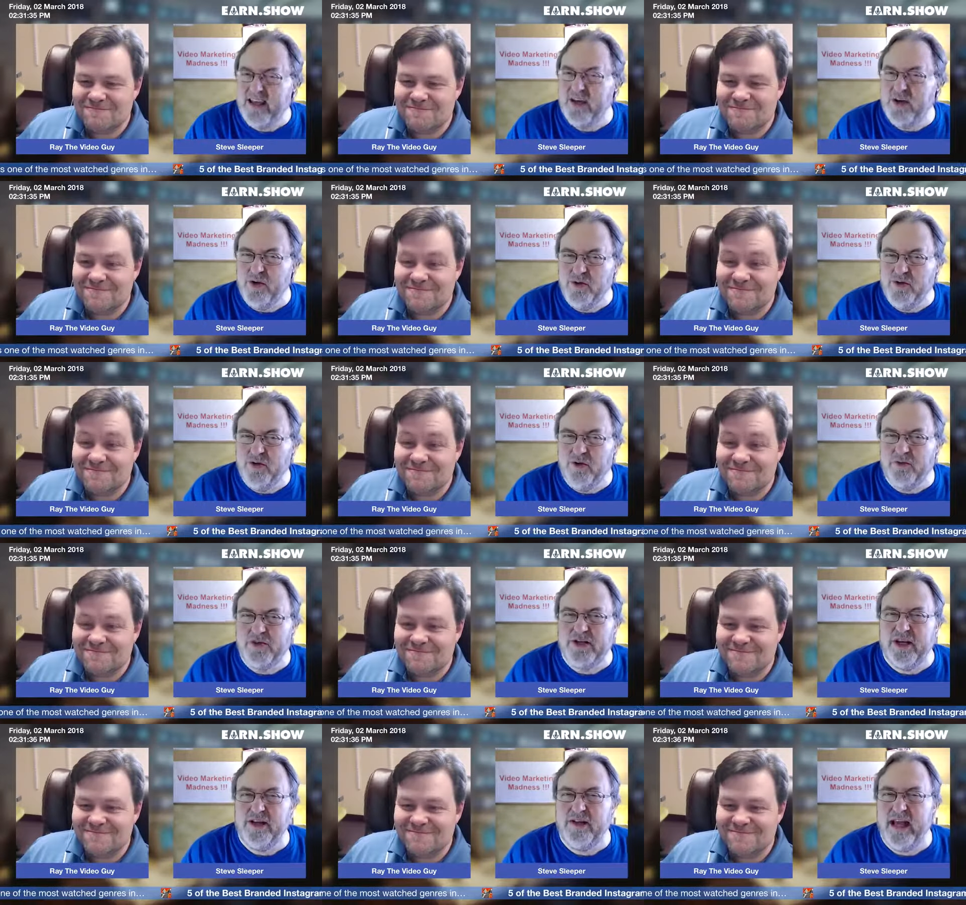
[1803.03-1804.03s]
Speaker 1: YouTube
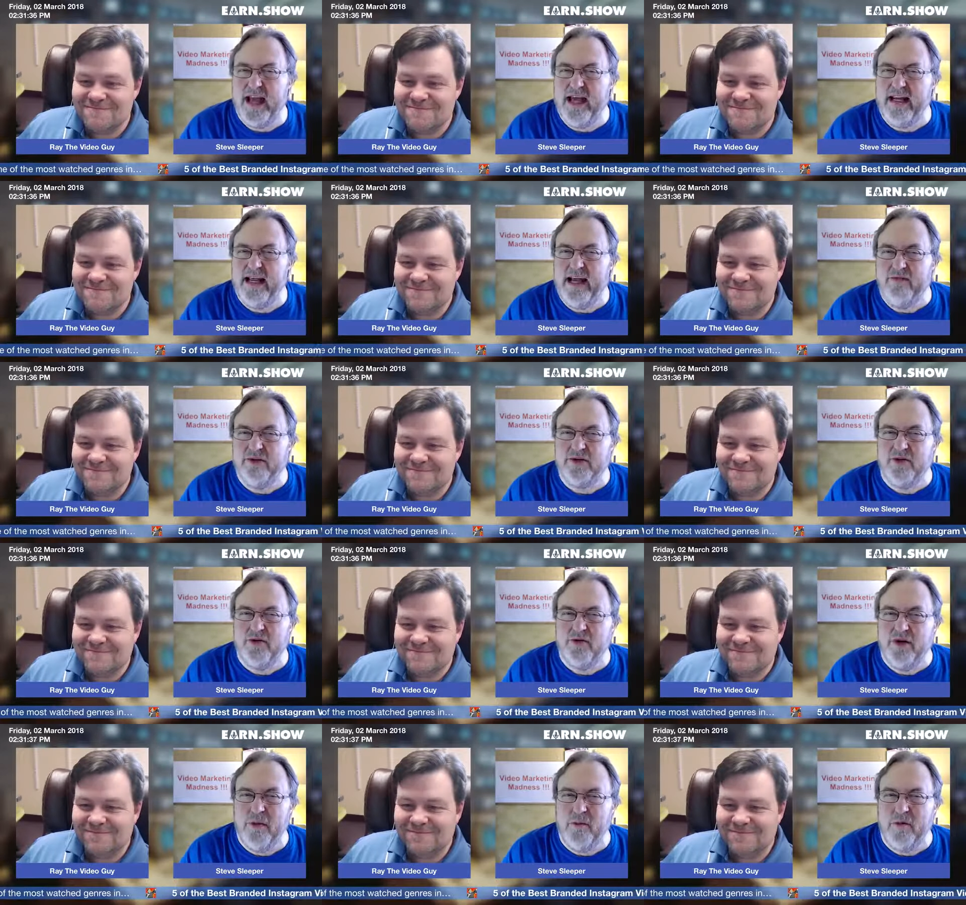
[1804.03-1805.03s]
said they had to have a
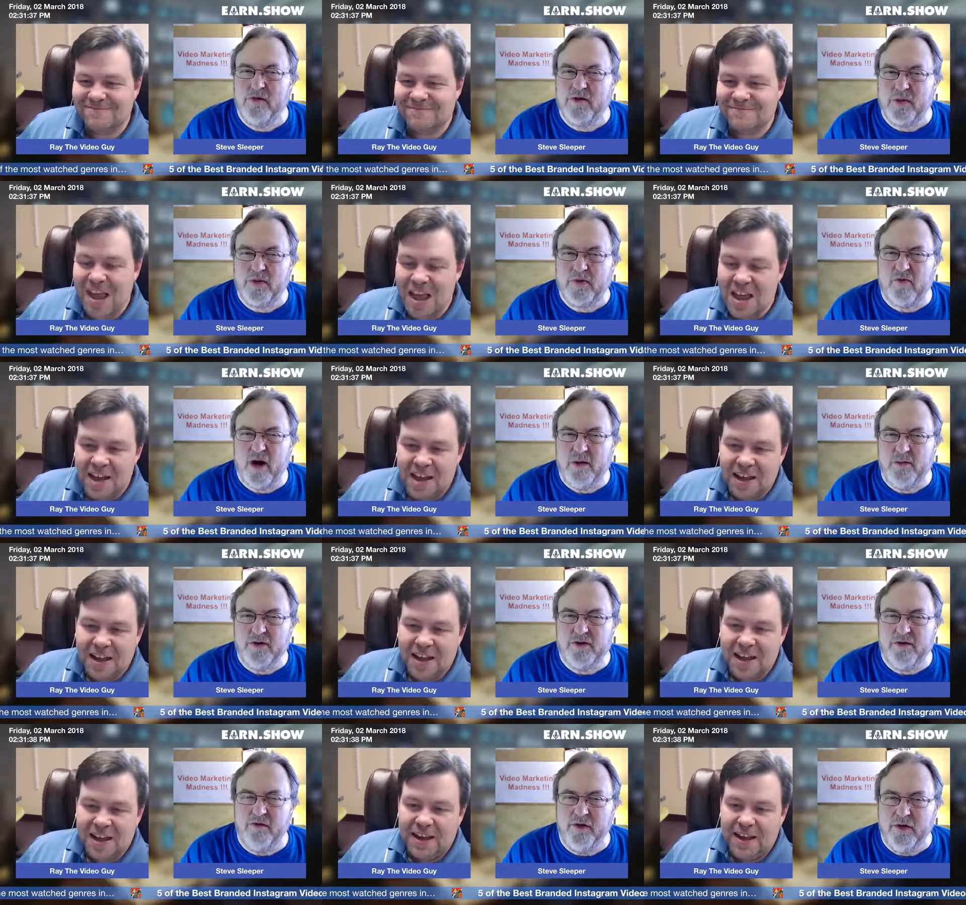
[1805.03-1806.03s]
certain number of
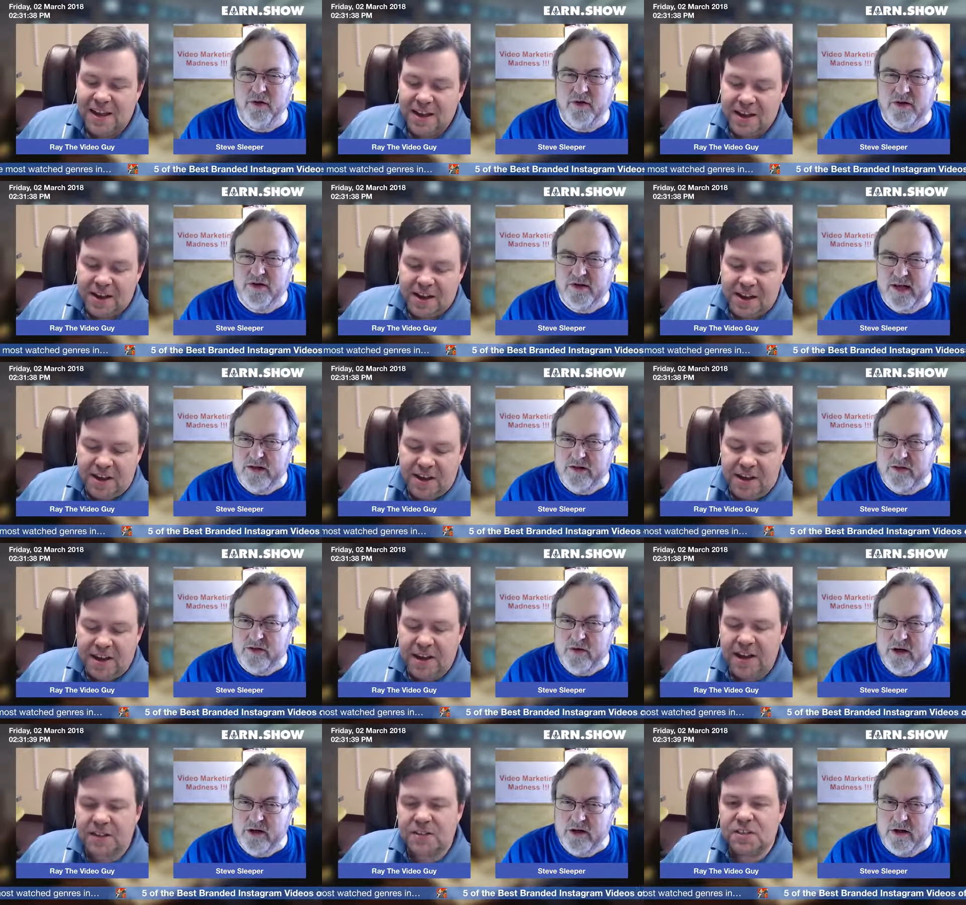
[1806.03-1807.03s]
subscribers and views. Is
Speaker 2: that
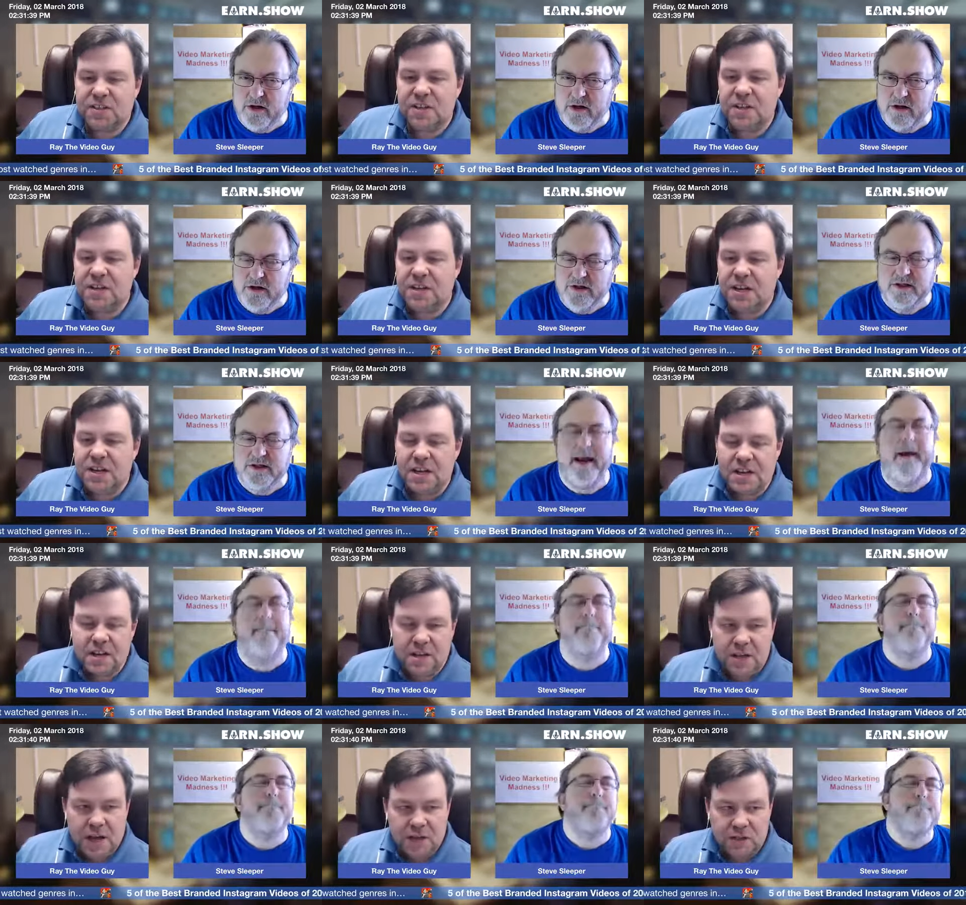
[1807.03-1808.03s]
yes, indeed. Yeah.
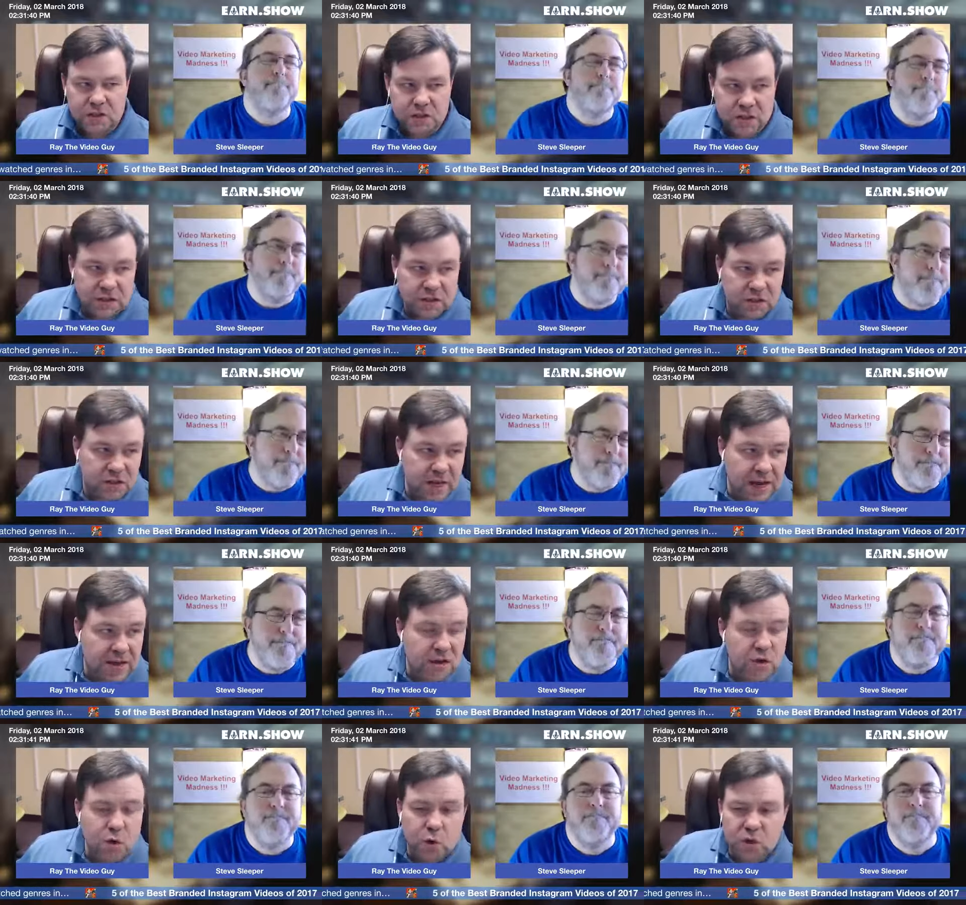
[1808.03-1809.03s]
Yes, this is a
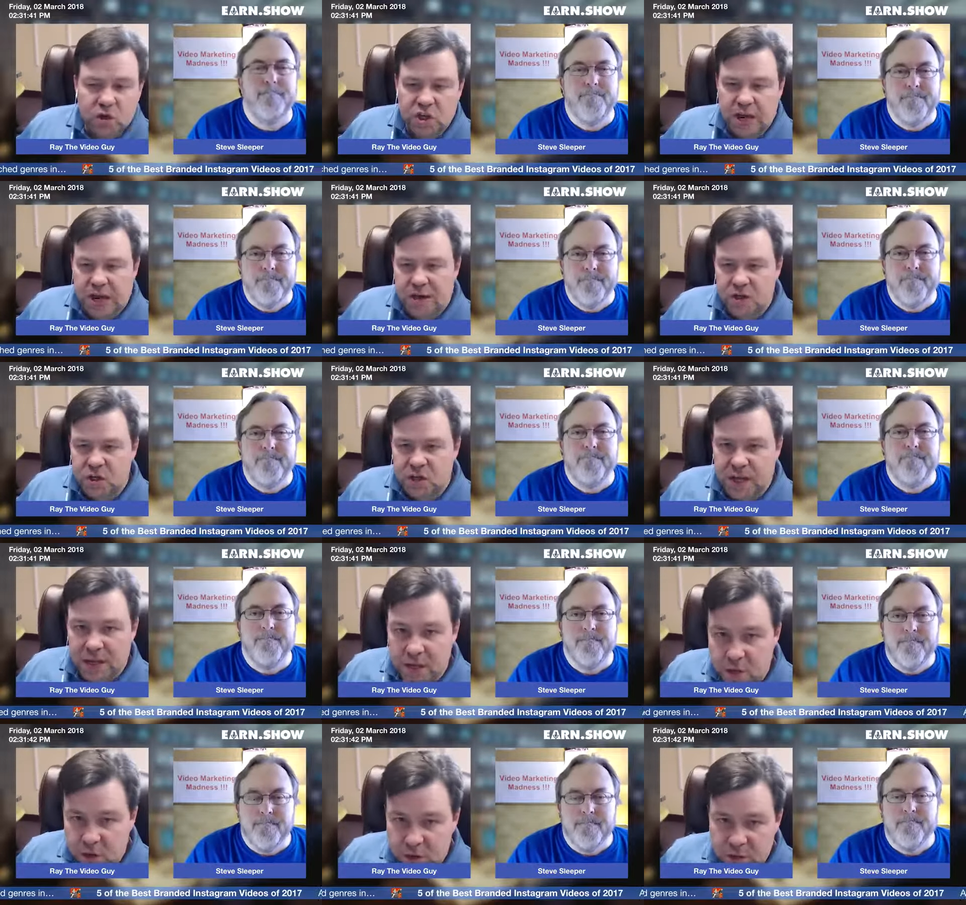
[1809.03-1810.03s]
new change that
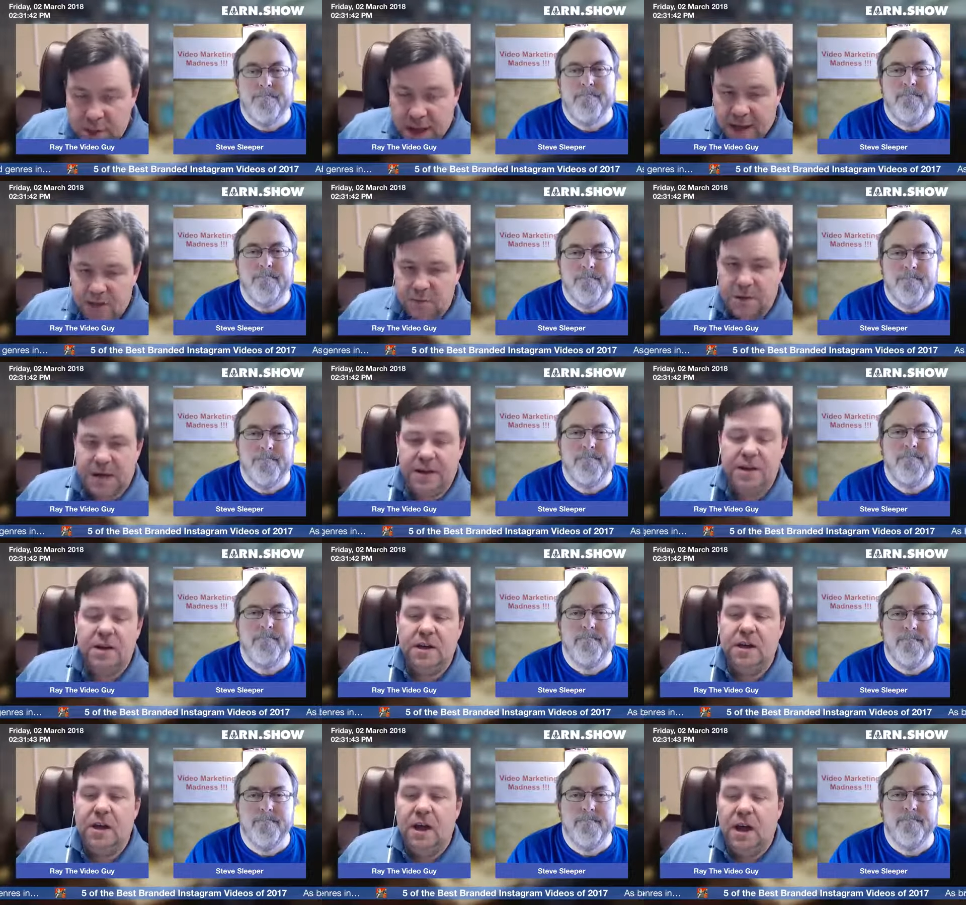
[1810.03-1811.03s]
YouTube has made.
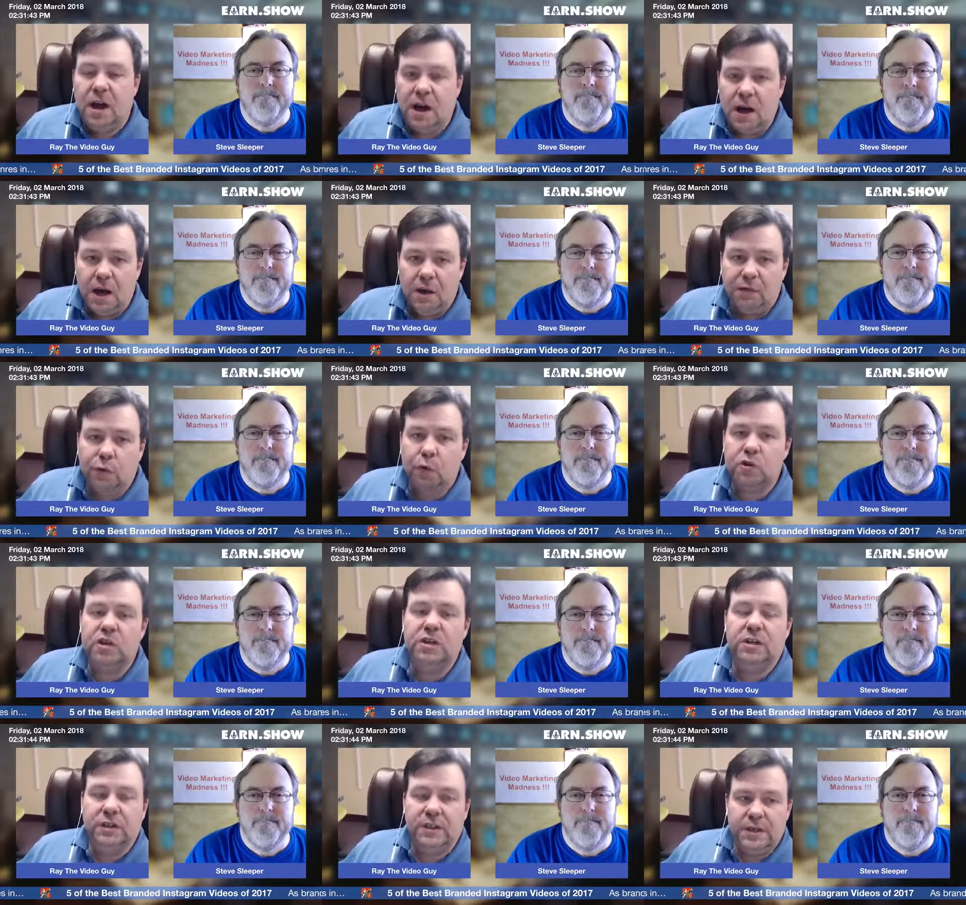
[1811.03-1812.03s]
Uh,
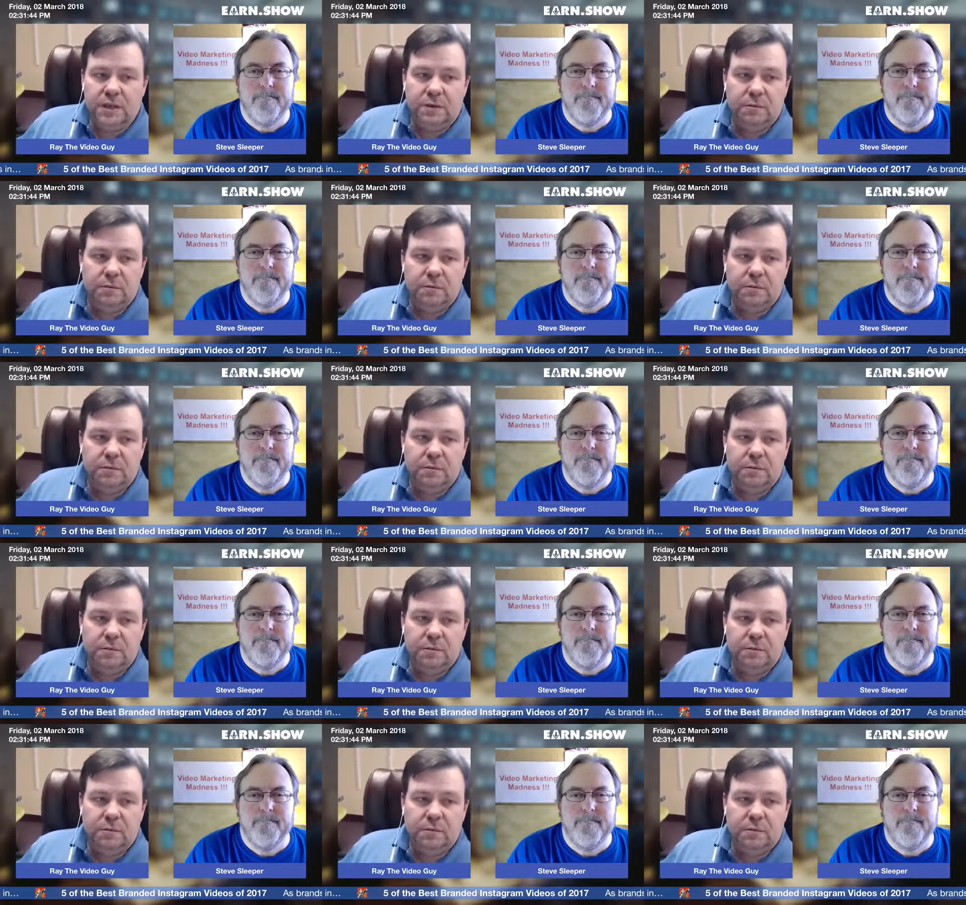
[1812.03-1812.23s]
fortunately,